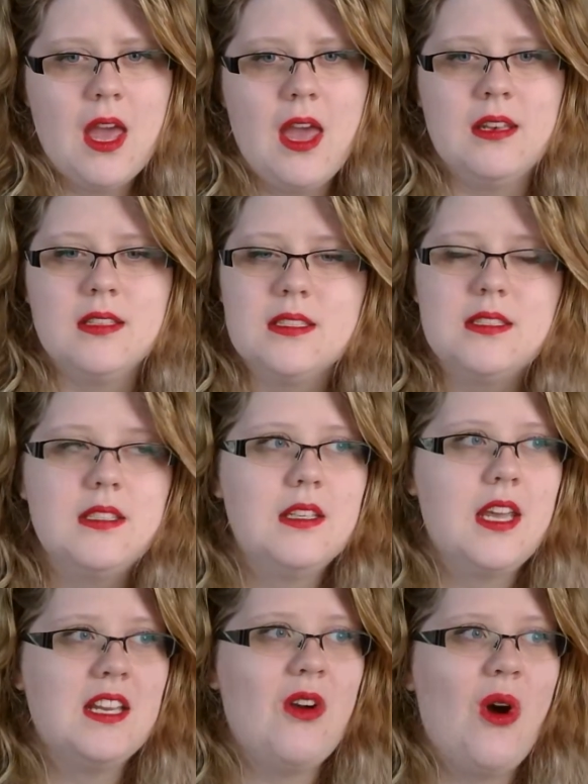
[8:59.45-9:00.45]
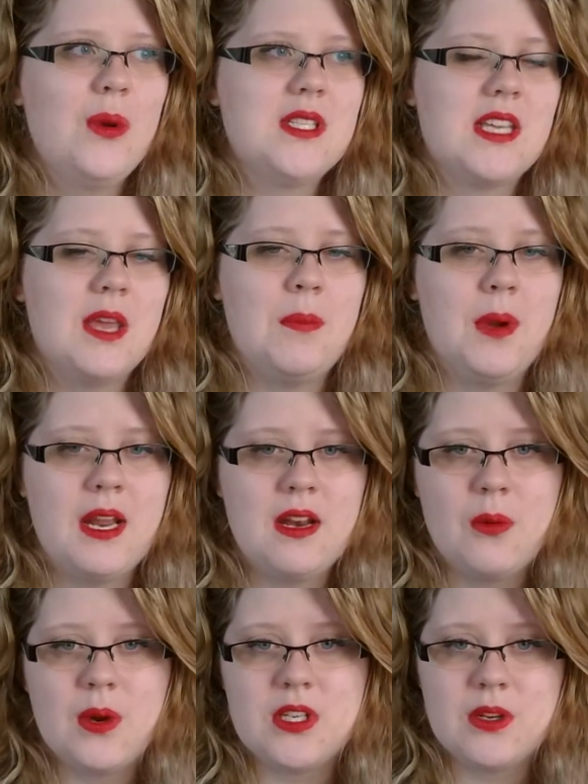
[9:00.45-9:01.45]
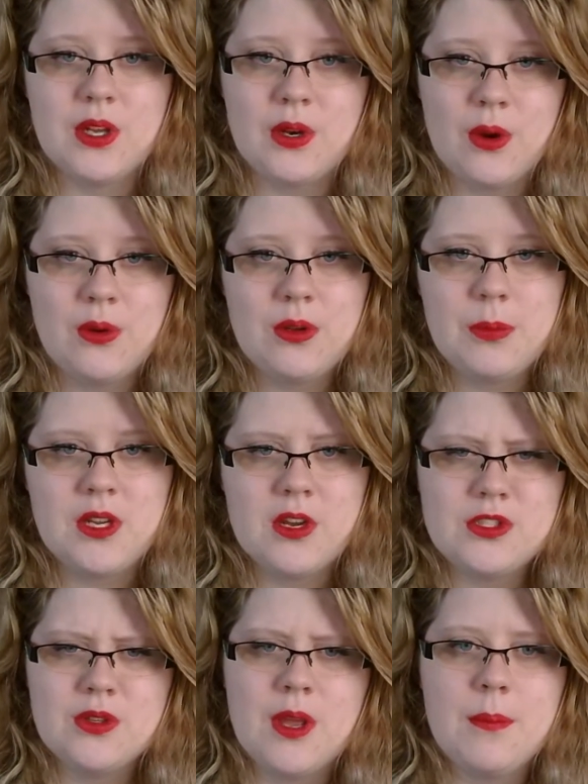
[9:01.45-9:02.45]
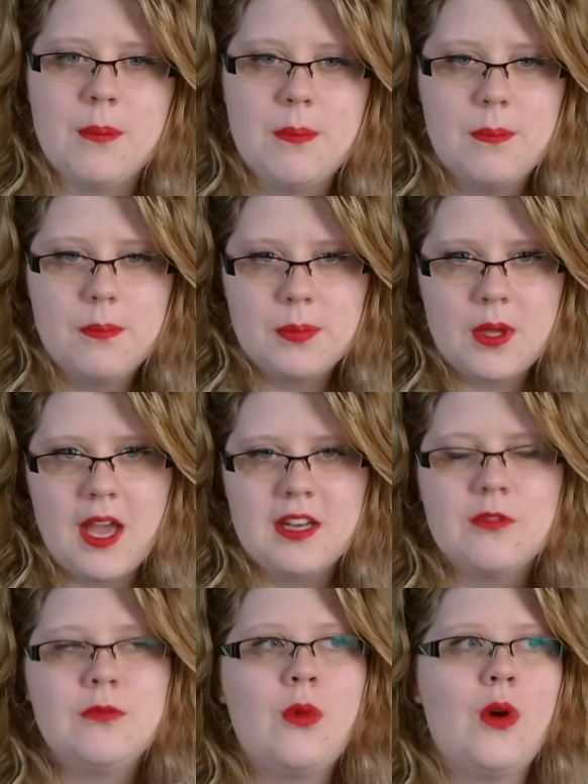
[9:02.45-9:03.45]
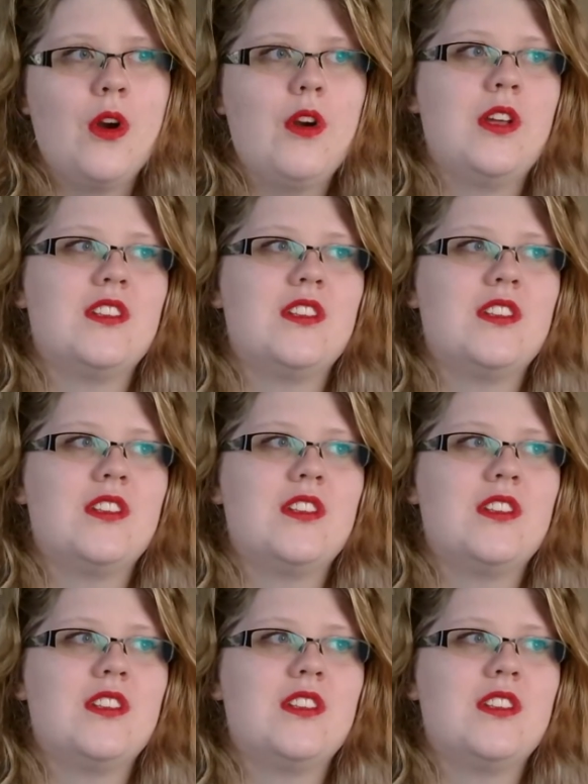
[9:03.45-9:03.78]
And it always gets better when you get older because you can kind of more